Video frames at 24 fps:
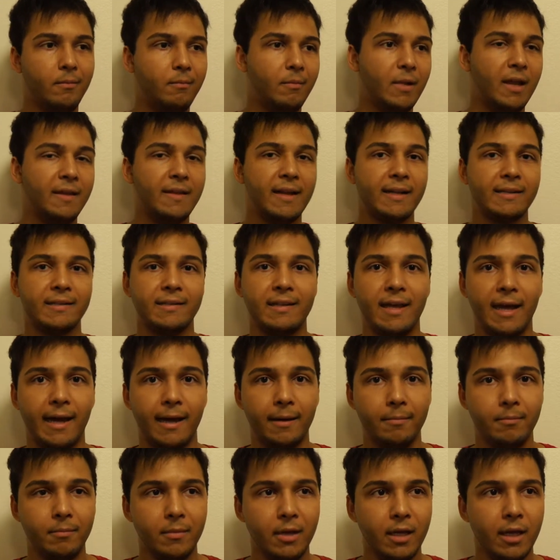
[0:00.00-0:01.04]
And that's
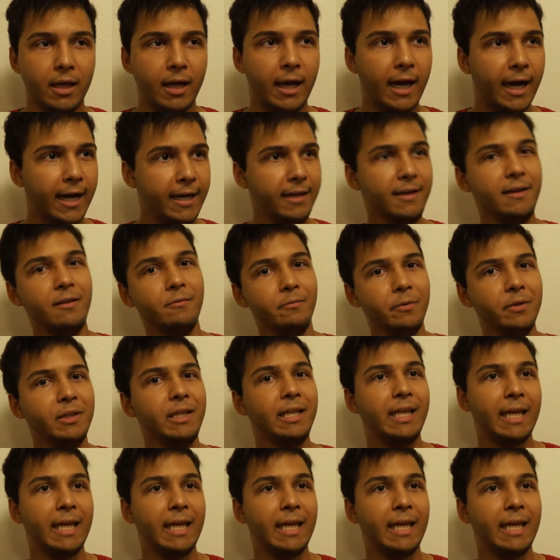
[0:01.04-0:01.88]
that. I really